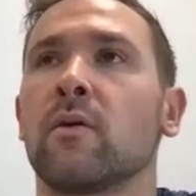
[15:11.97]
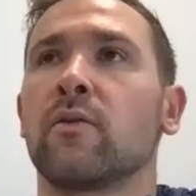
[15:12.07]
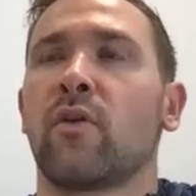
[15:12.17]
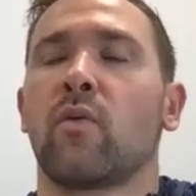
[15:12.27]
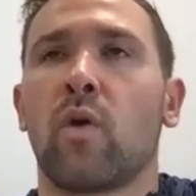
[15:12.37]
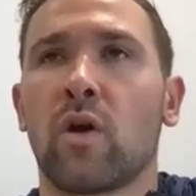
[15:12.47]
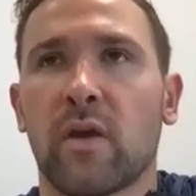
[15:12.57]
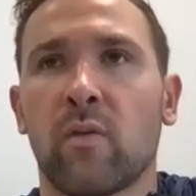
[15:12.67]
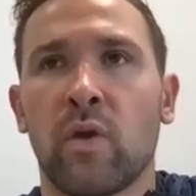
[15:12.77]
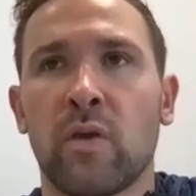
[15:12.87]
So what
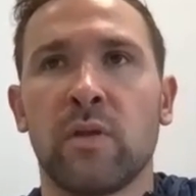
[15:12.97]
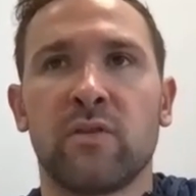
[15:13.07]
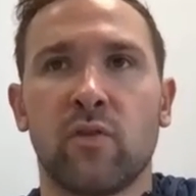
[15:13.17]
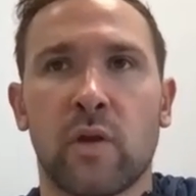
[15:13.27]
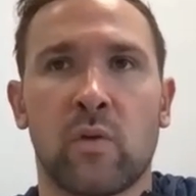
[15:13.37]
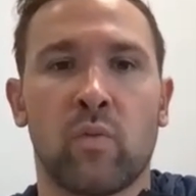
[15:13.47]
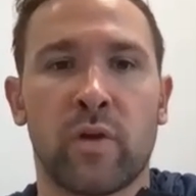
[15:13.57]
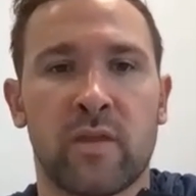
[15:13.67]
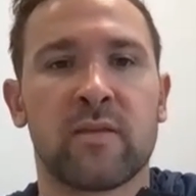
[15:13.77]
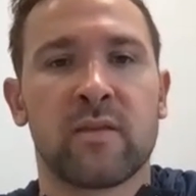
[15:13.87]
can we be doing
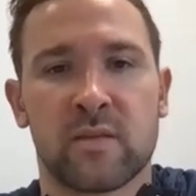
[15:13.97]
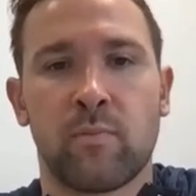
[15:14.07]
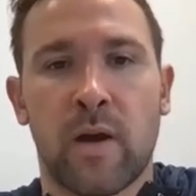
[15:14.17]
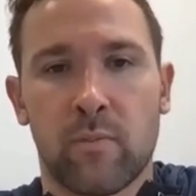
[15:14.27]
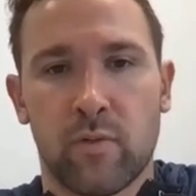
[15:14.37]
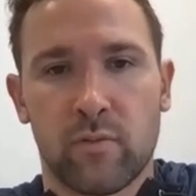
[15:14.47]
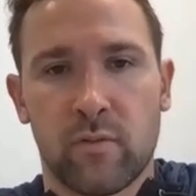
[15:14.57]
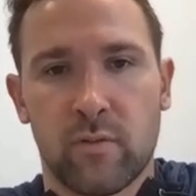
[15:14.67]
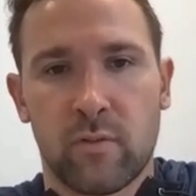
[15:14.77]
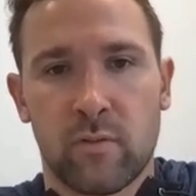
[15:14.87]
within this bubble
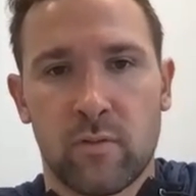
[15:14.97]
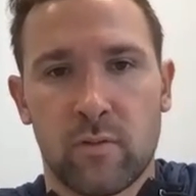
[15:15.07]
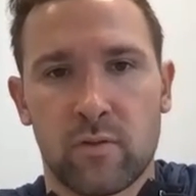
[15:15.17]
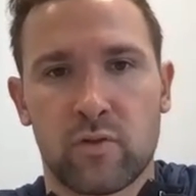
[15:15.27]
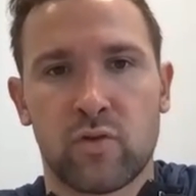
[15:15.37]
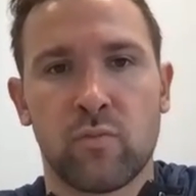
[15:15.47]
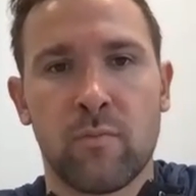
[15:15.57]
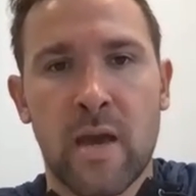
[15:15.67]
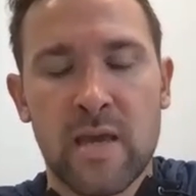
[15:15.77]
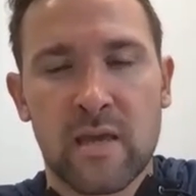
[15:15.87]
to
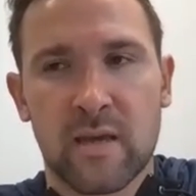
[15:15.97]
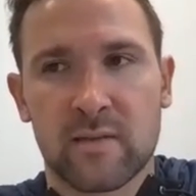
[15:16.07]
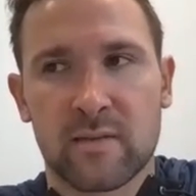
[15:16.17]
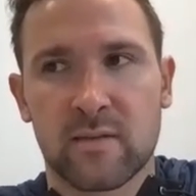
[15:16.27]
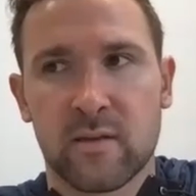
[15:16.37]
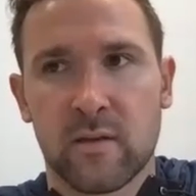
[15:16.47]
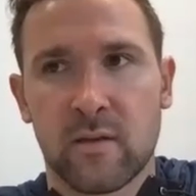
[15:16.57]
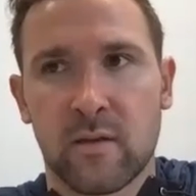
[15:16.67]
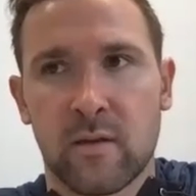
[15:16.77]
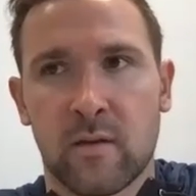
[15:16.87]
make it
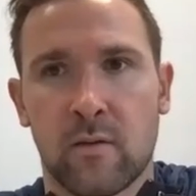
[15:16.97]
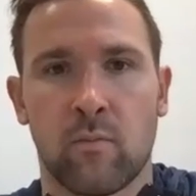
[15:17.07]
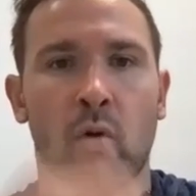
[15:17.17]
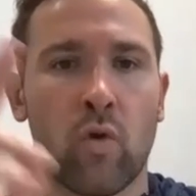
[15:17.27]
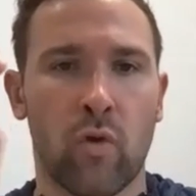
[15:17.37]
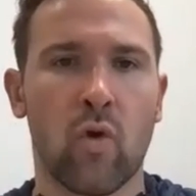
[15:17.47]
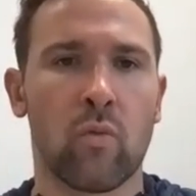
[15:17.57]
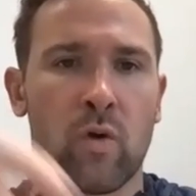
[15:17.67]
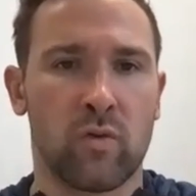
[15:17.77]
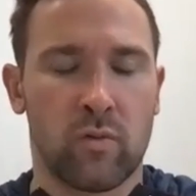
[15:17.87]
more
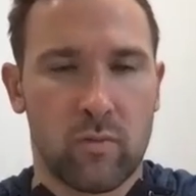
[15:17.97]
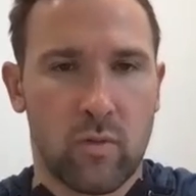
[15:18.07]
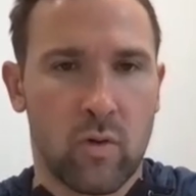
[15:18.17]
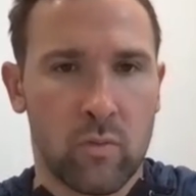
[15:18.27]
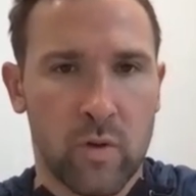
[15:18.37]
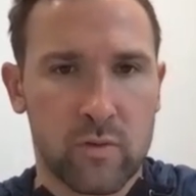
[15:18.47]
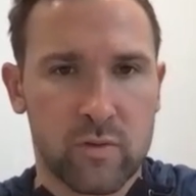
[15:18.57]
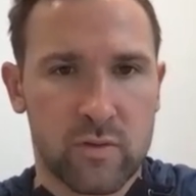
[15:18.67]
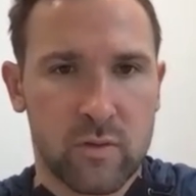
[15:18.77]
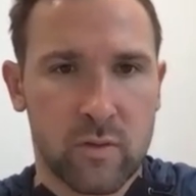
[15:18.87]
normal,
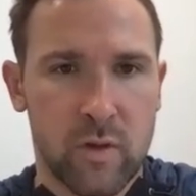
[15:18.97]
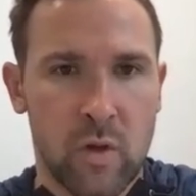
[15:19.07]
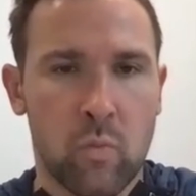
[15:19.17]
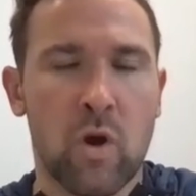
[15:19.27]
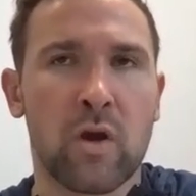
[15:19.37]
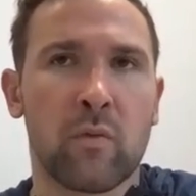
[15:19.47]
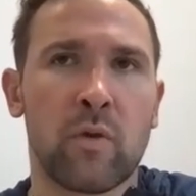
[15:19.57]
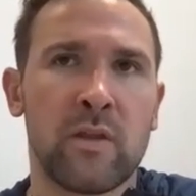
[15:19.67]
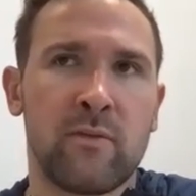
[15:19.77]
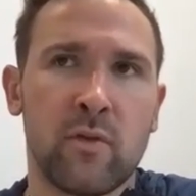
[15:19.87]
almost? What can
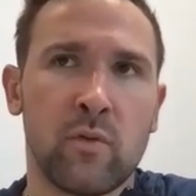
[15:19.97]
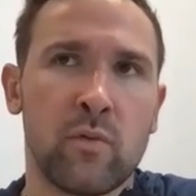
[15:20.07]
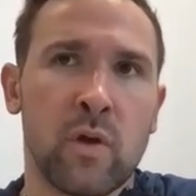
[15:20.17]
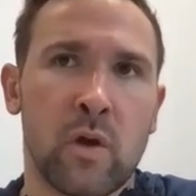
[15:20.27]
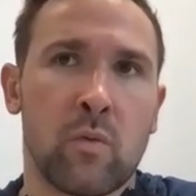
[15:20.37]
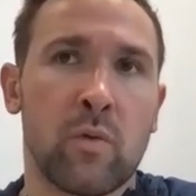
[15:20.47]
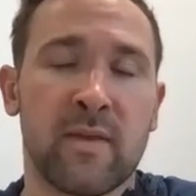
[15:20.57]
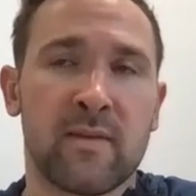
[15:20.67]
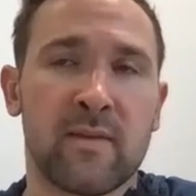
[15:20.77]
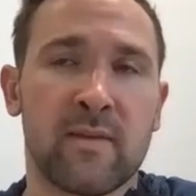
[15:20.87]
we do
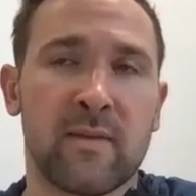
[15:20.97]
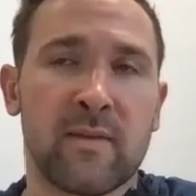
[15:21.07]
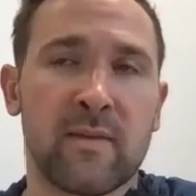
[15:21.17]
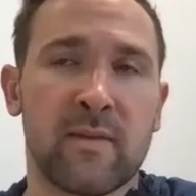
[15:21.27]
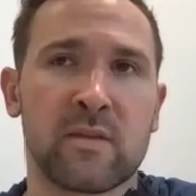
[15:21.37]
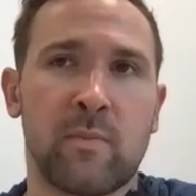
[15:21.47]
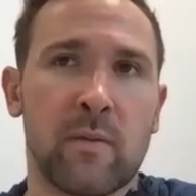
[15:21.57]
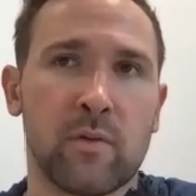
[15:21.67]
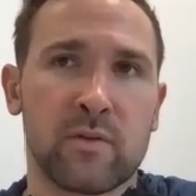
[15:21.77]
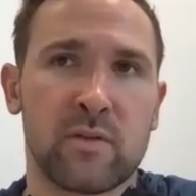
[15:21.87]
within this
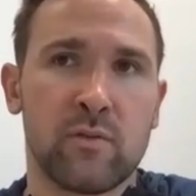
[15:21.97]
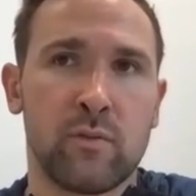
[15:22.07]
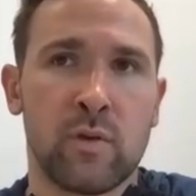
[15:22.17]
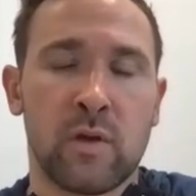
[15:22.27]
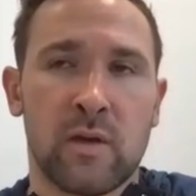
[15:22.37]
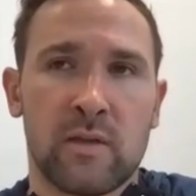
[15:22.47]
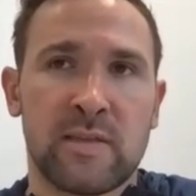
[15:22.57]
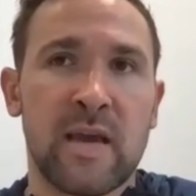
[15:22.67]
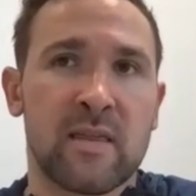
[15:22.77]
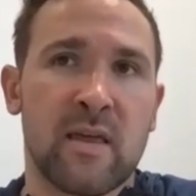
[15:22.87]
bubble to
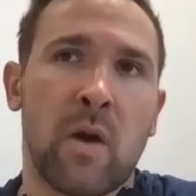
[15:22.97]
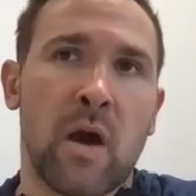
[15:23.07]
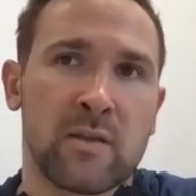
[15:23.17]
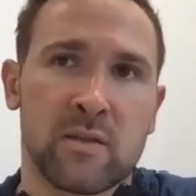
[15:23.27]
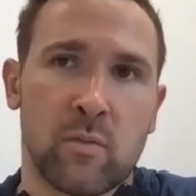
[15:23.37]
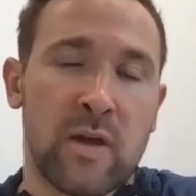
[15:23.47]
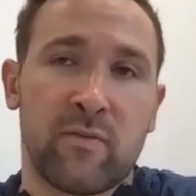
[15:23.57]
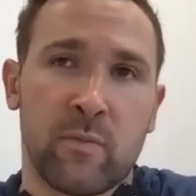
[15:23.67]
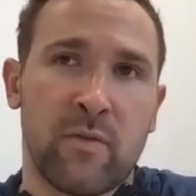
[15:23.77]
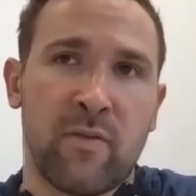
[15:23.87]
take their minds away from
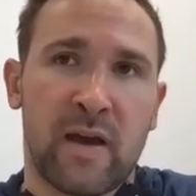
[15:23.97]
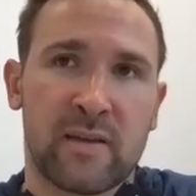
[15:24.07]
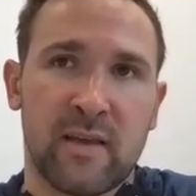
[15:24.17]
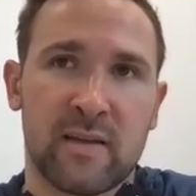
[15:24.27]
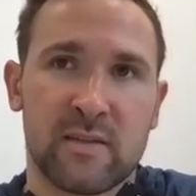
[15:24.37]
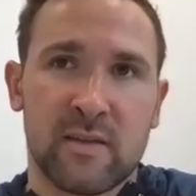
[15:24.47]
the fact that